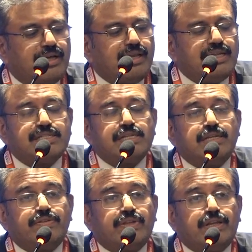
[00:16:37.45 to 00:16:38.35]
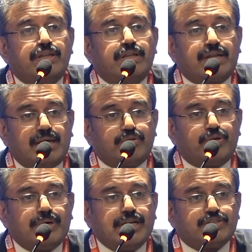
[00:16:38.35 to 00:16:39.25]
lesion is an
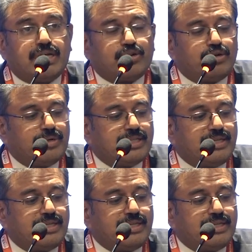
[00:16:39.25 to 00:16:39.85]
rhabdomyosarcoma.